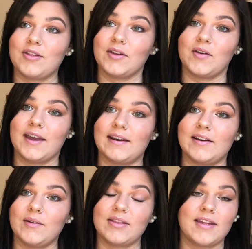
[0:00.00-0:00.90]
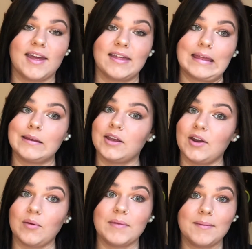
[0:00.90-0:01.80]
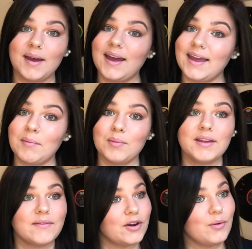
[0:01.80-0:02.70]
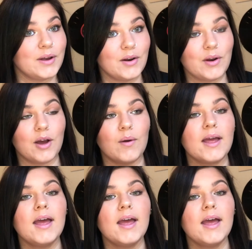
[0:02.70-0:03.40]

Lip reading: a little anecdote saying that, maybe I am a believer. We don't know.